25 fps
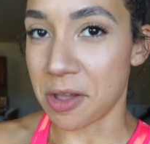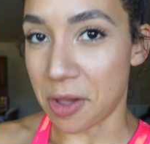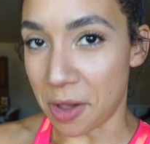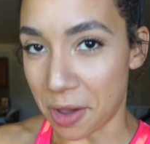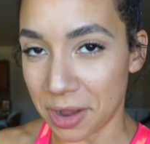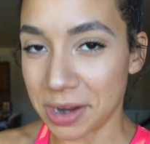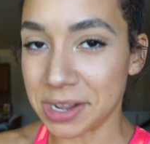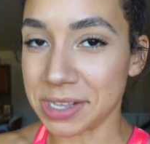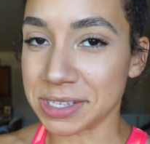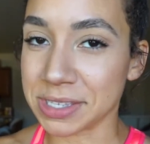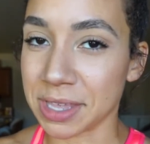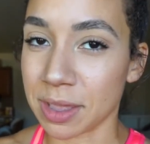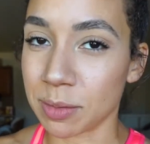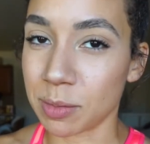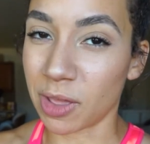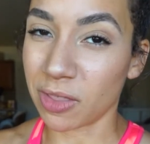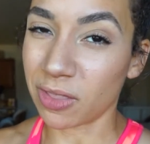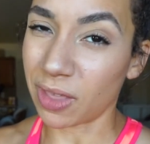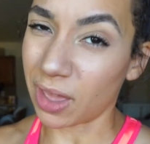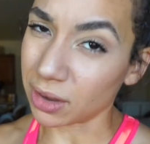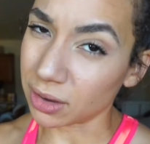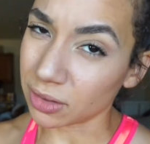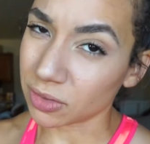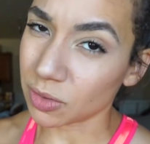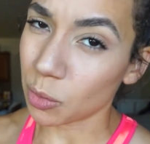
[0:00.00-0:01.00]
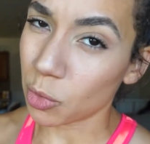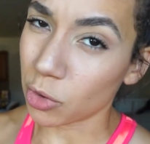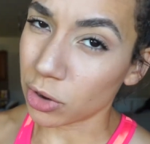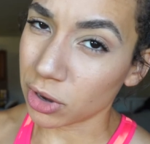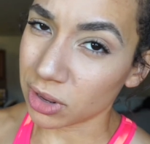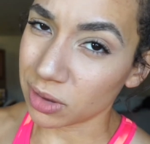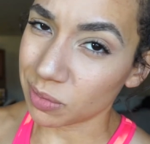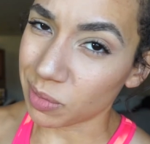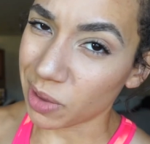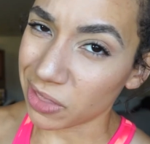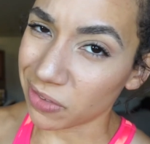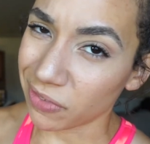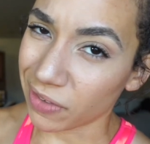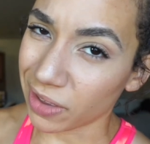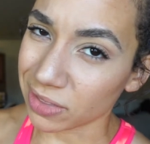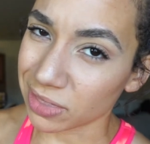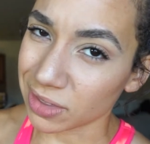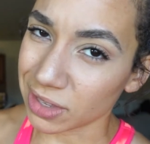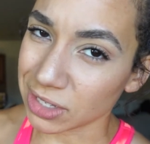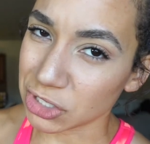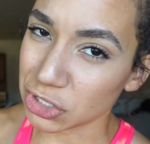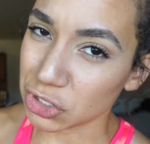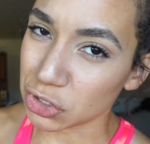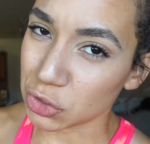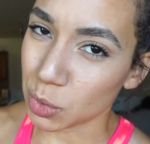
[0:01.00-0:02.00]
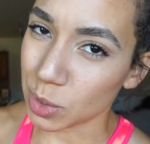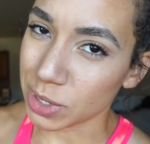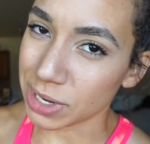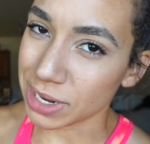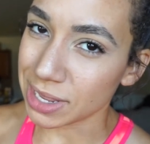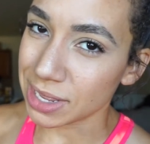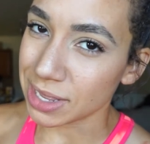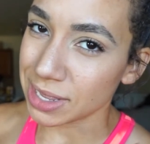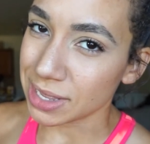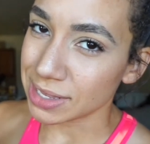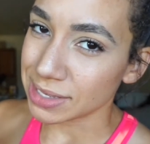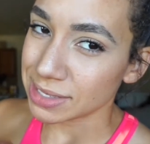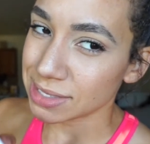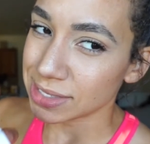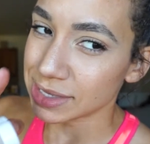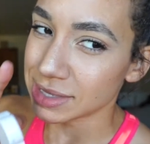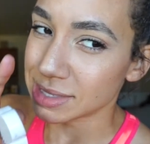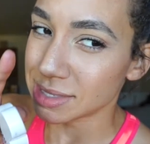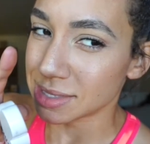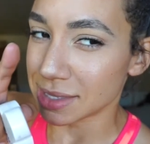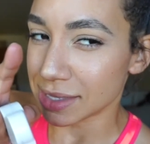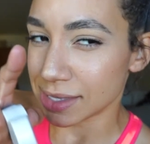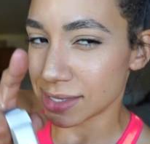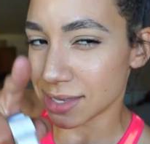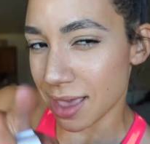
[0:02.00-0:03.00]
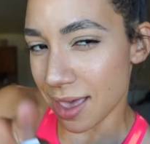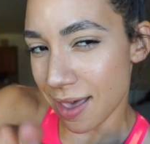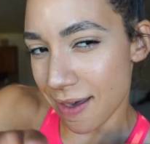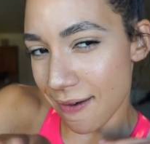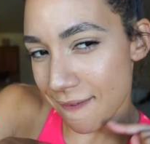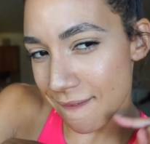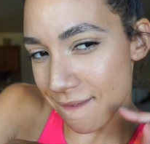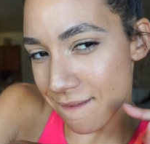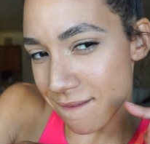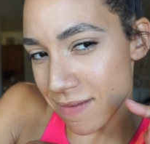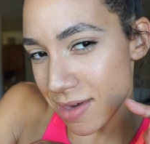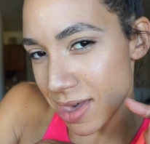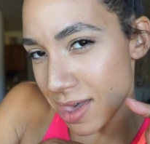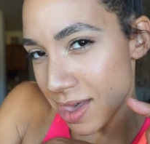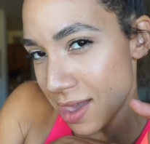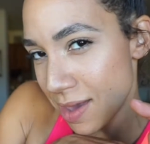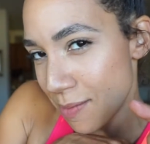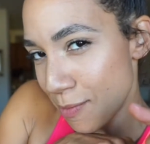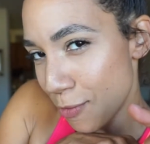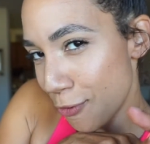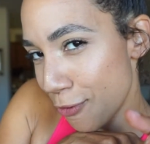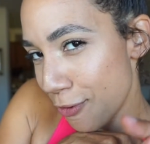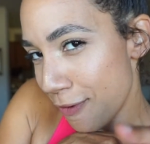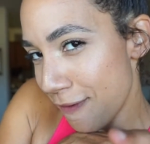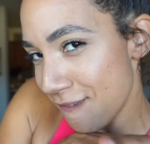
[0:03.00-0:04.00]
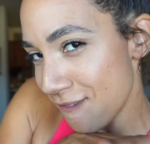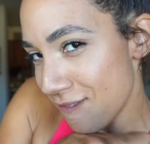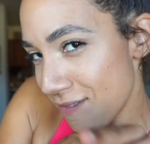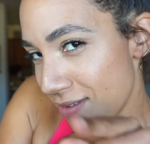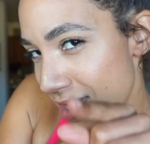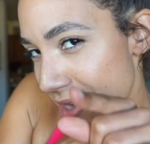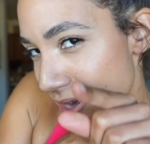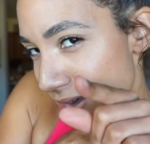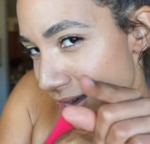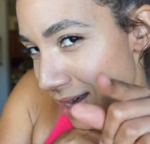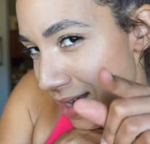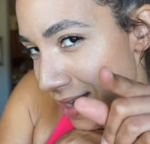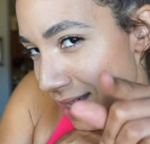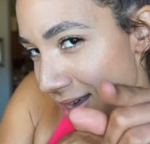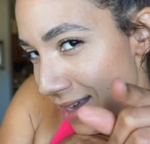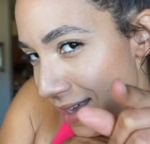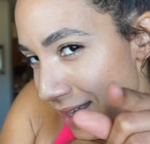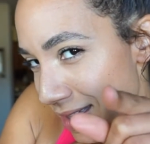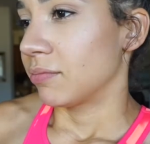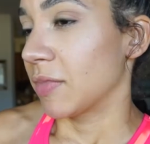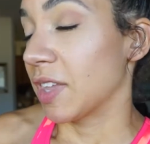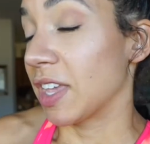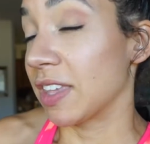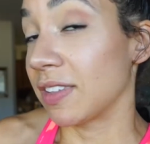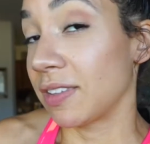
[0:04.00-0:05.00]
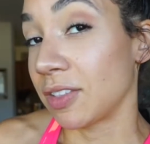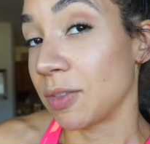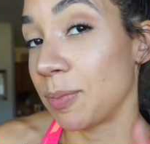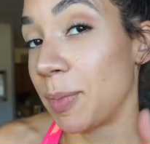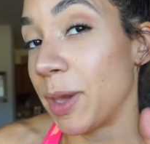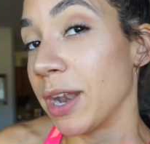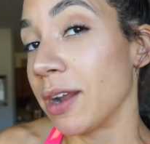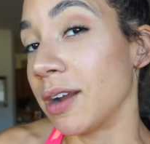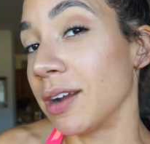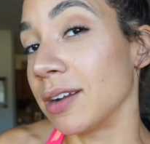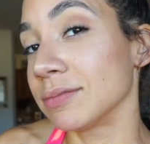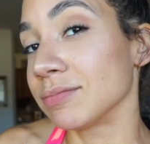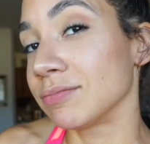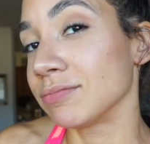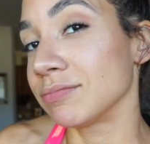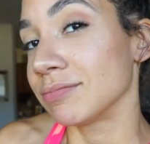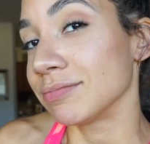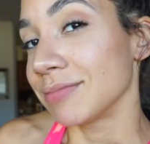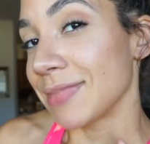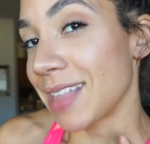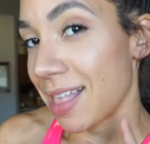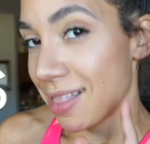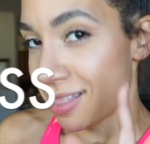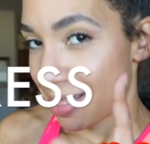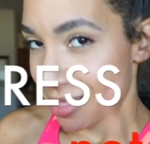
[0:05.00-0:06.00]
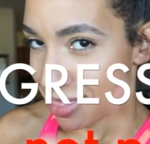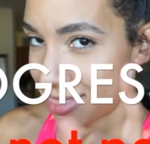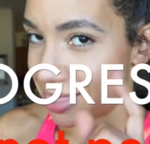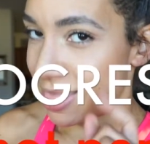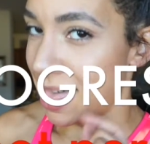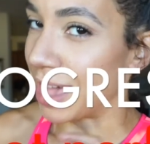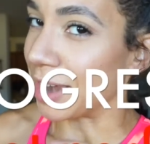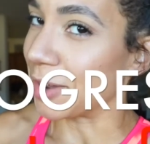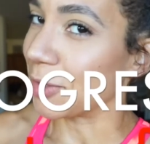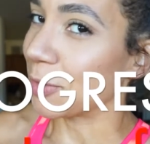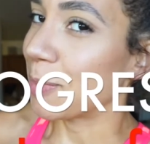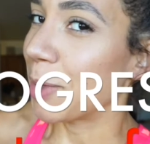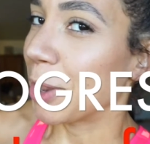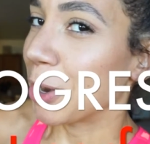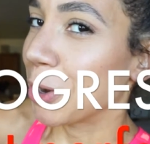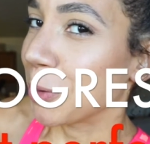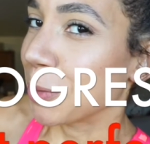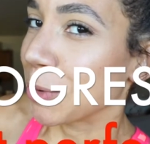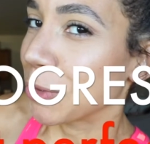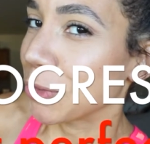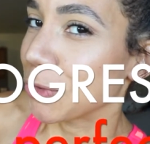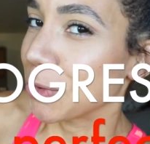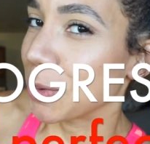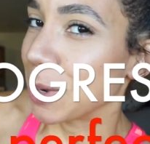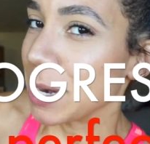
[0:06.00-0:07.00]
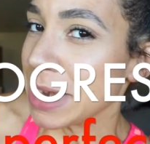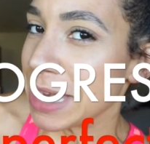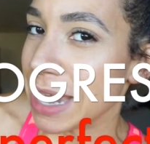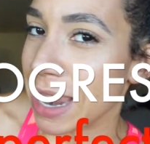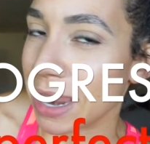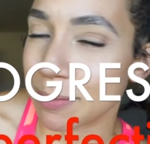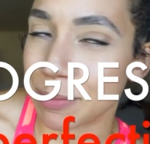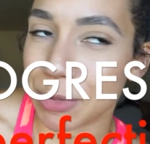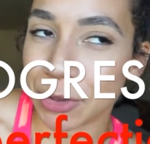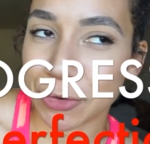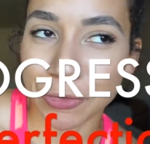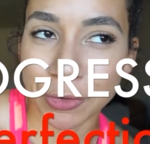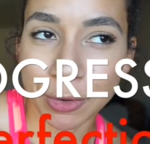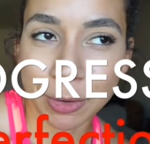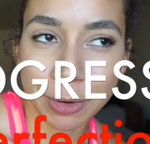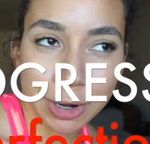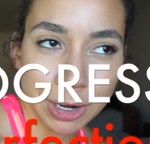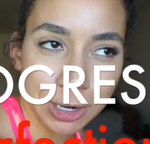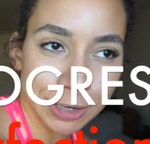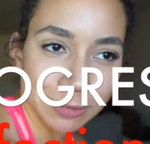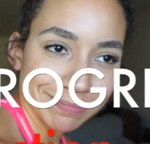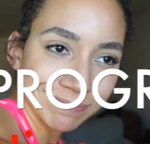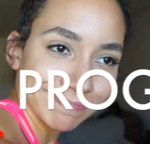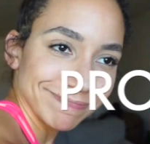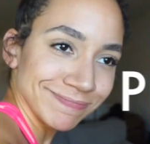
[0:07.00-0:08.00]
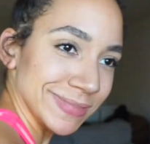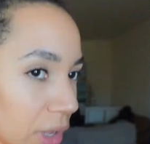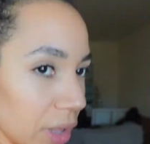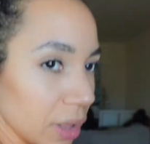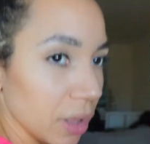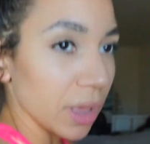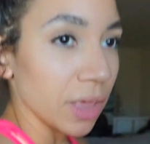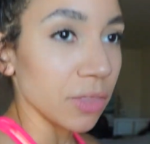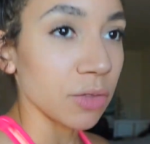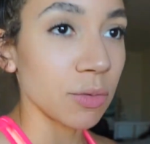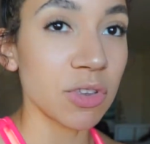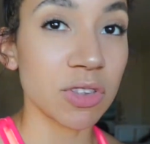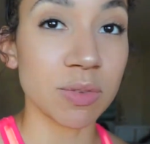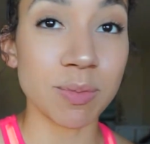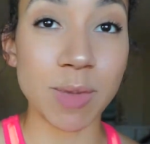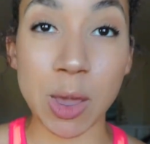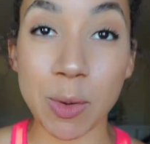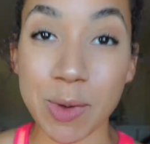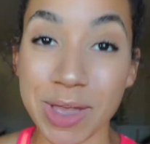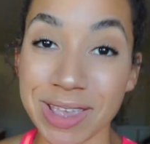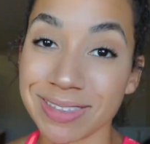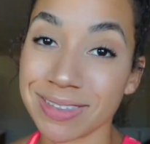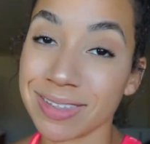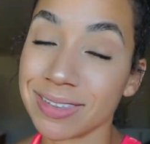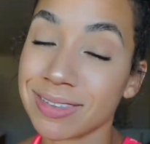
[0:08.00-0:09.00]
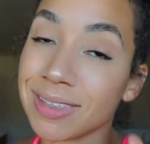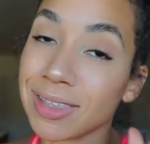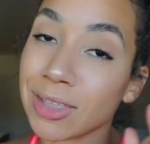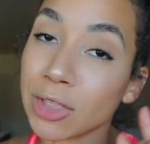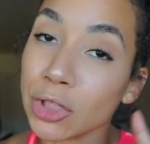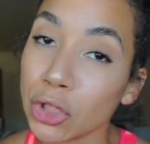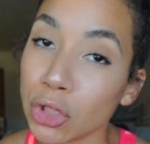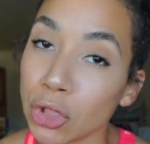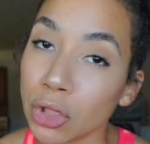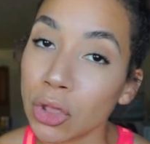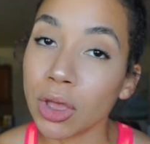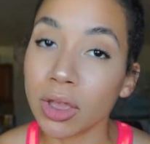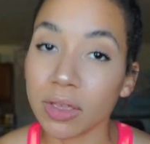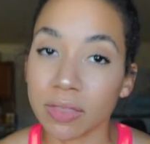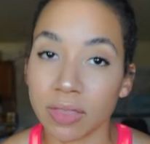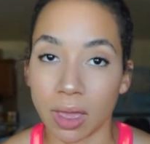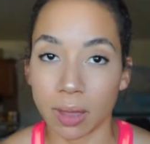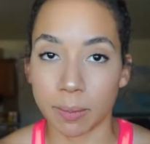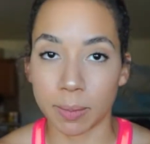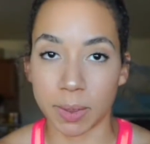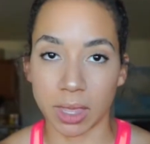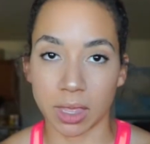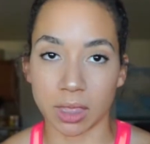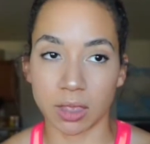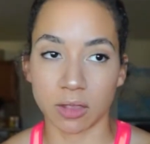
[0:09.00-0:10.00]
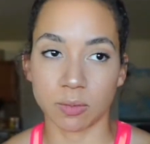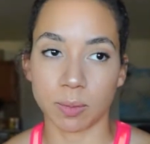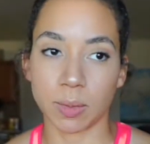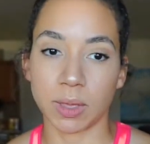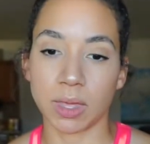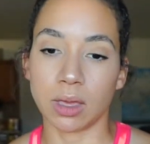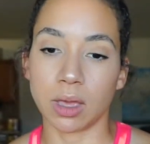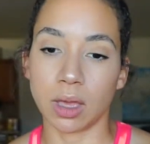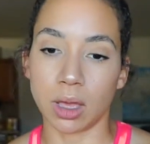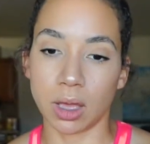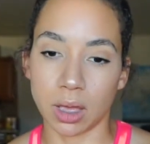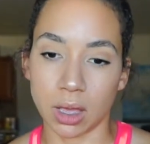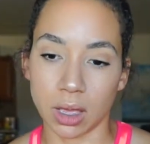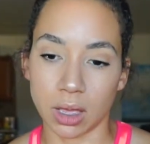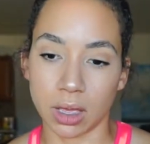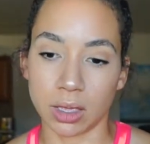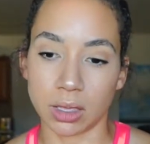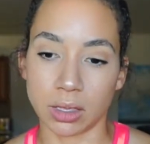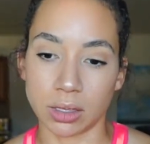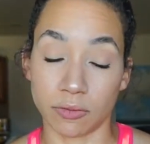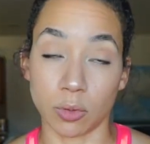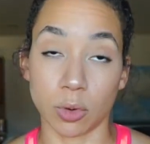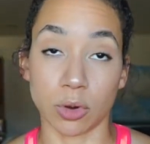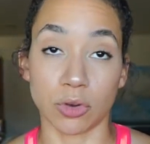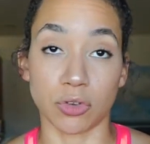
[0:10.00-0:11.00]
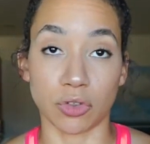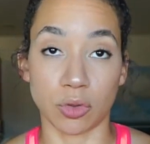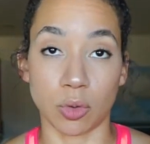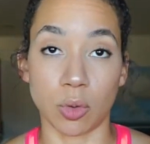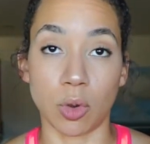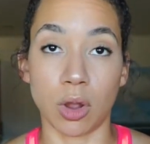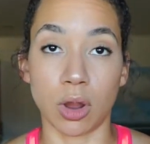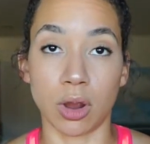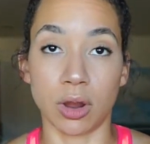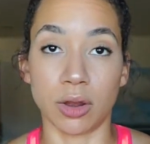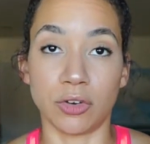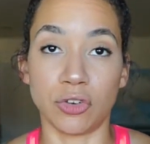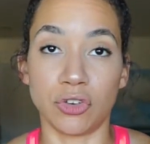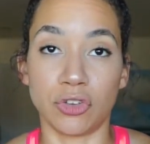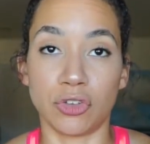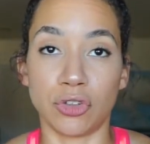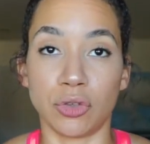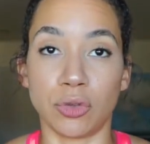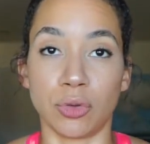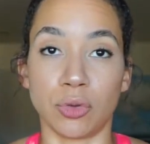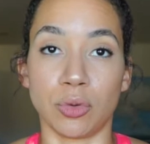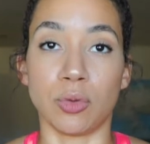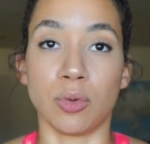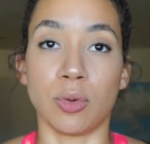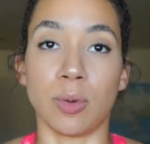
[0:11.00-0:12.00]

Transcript: Honestly, I'm not that disappointed by the fact that it's 27.5, because it's better. That is better. It was 29 before. And the reason my waist doesn't look that big is because I worked so hard to